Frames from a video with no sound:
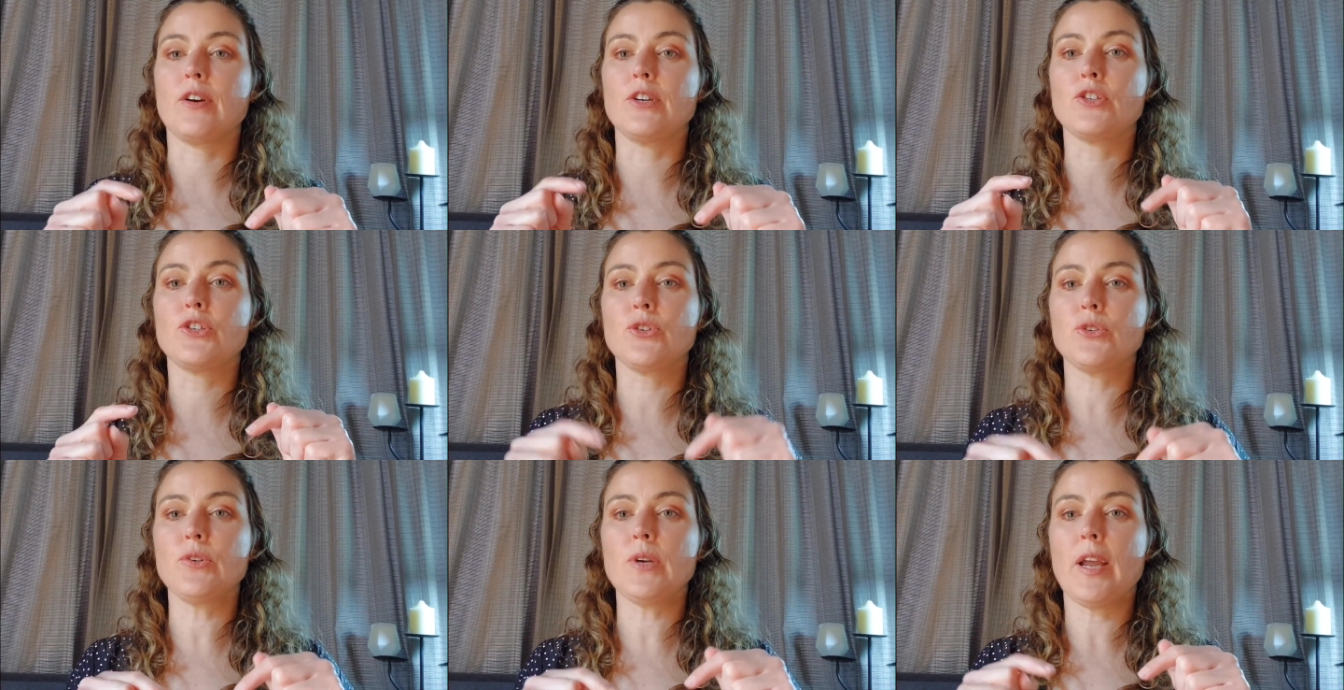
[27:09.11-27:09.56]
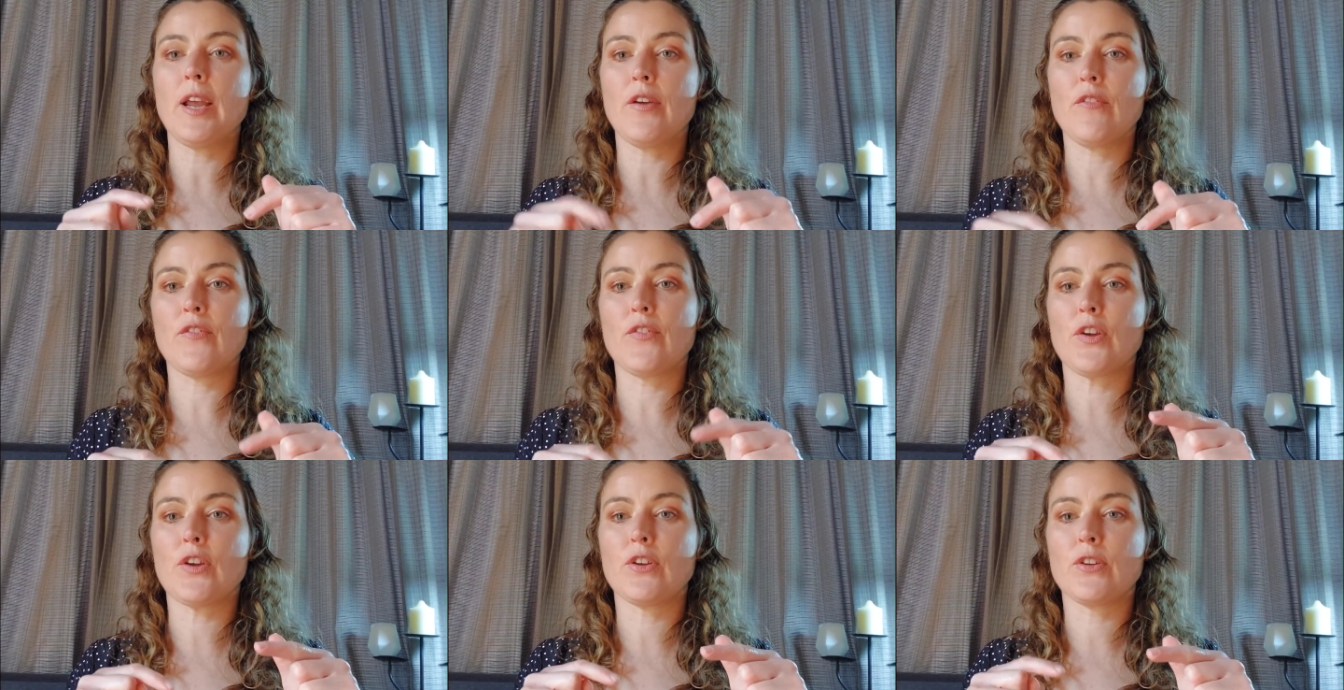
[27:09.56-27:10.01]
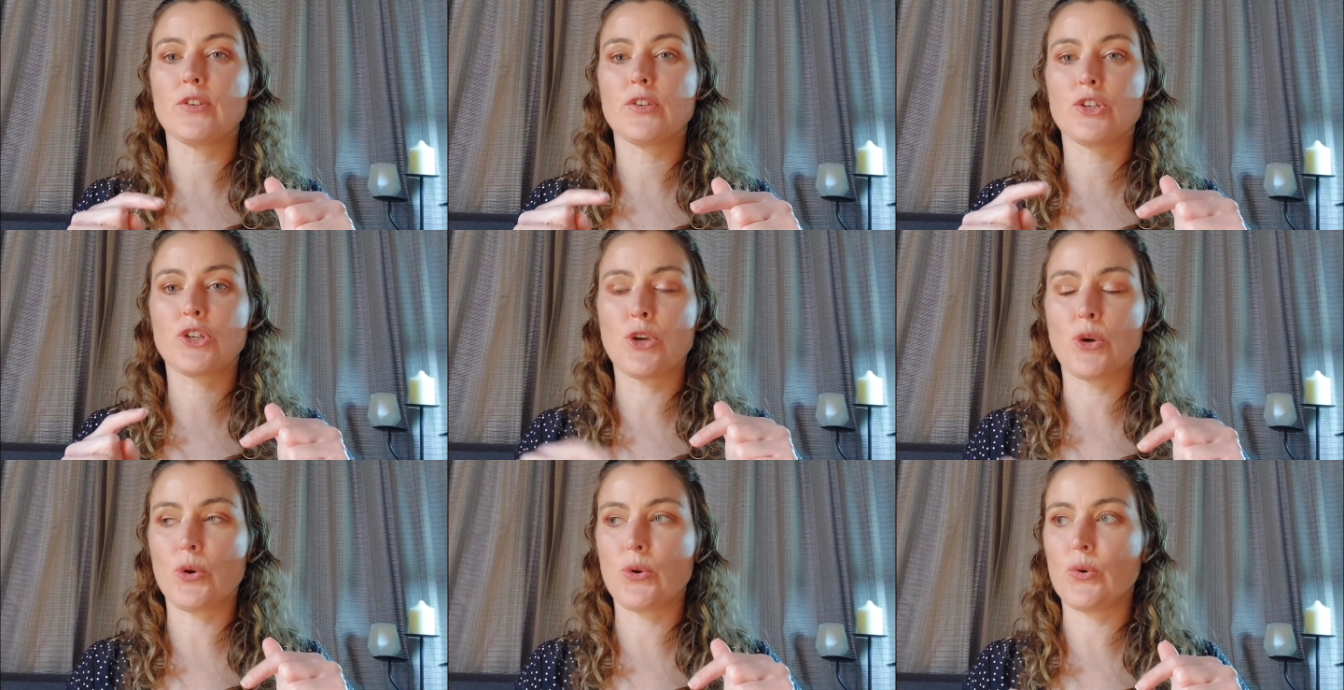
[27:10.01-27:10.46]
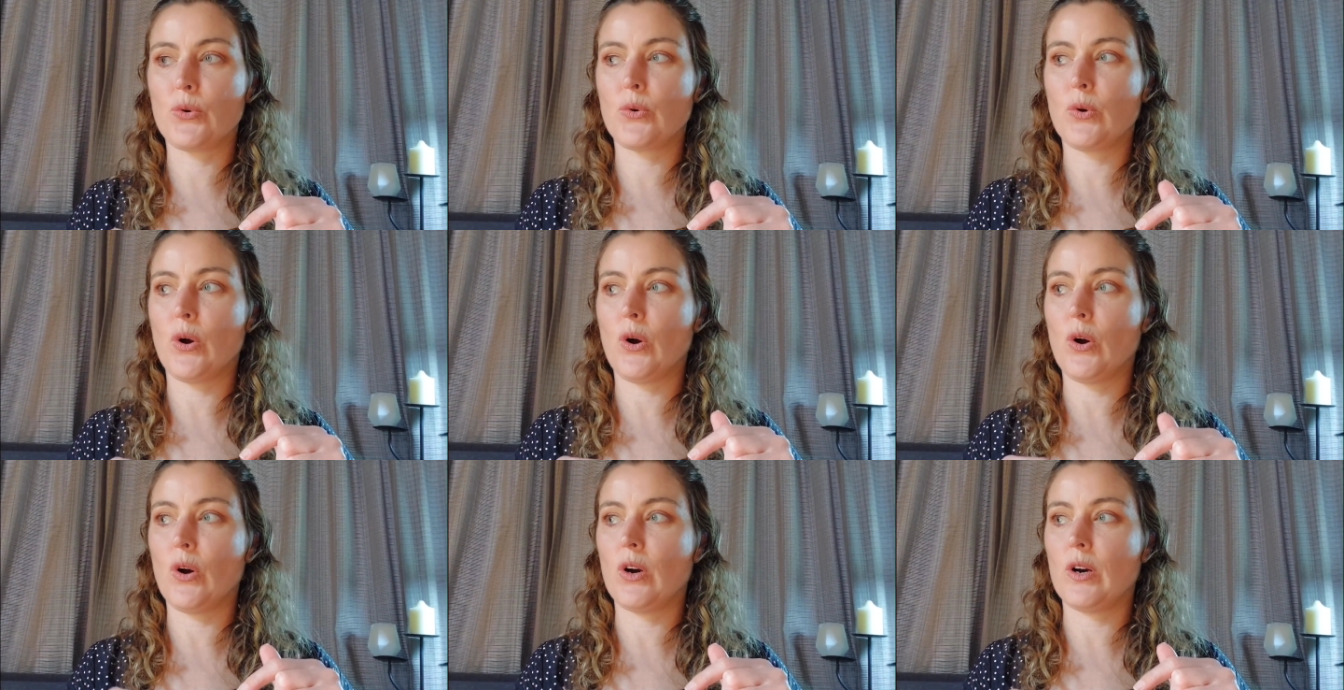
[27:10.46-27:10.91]
I do have
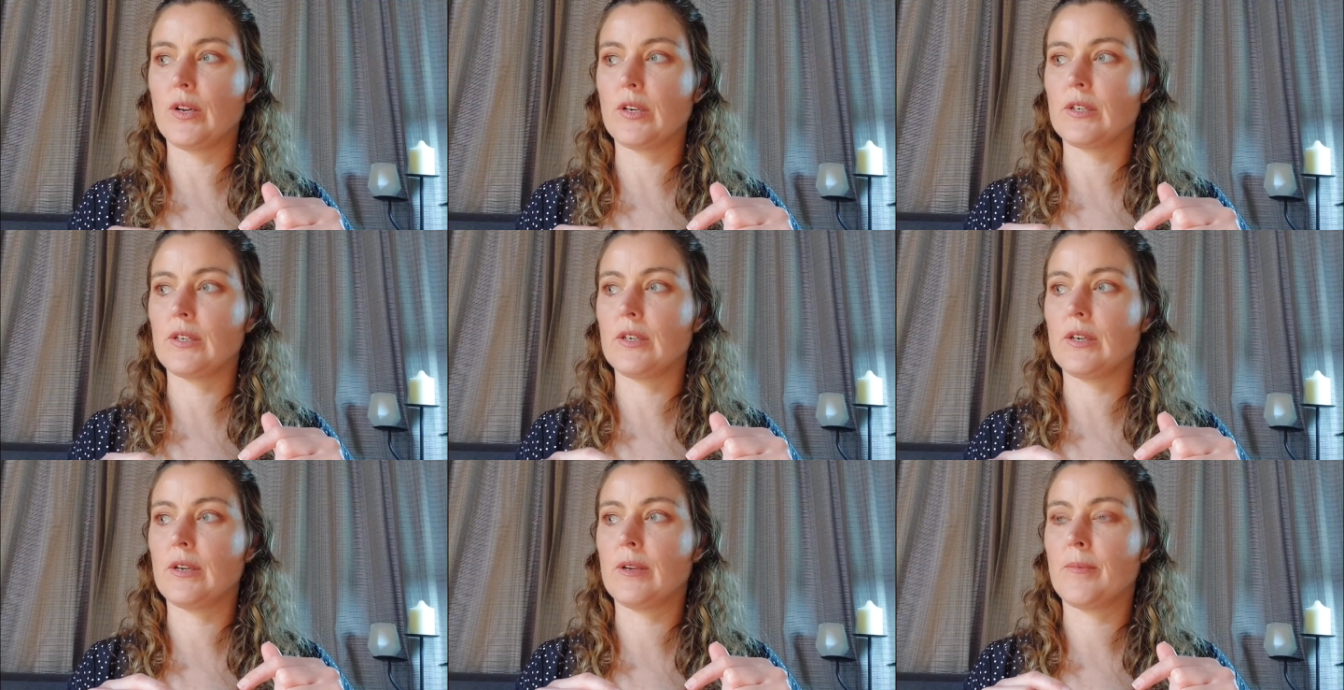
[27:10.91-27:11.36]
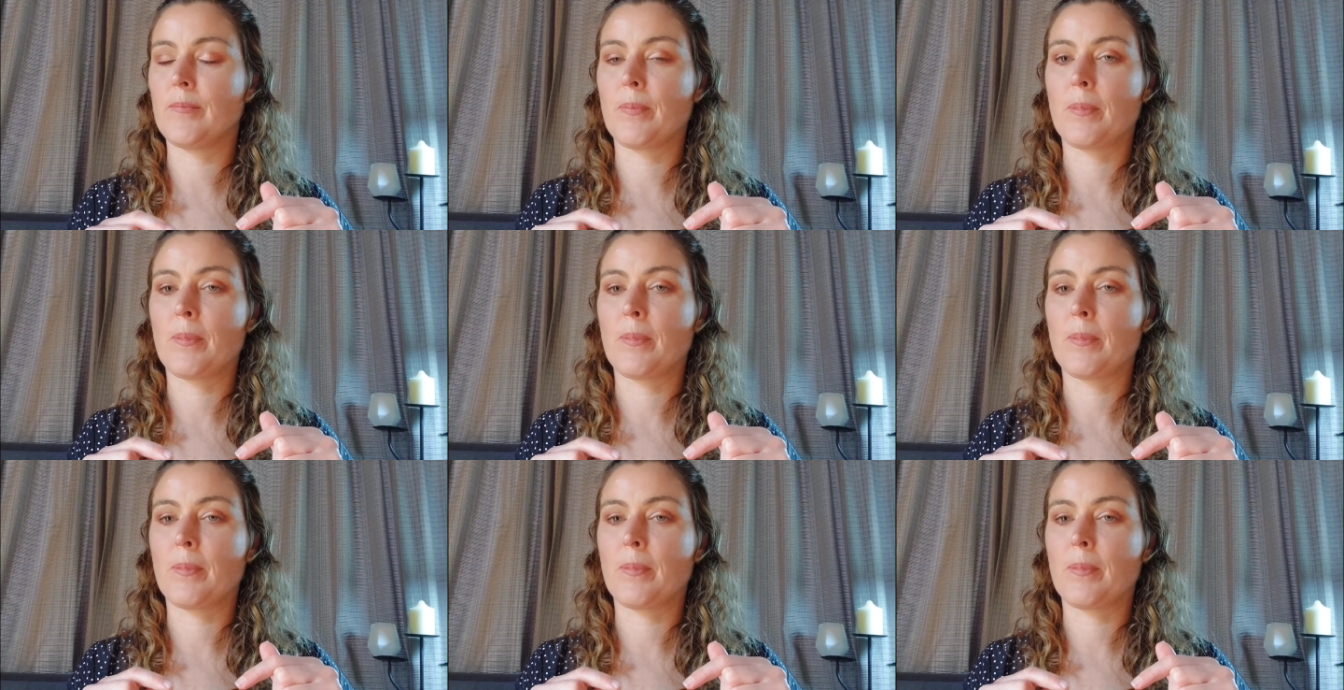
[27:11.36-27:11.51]
2 on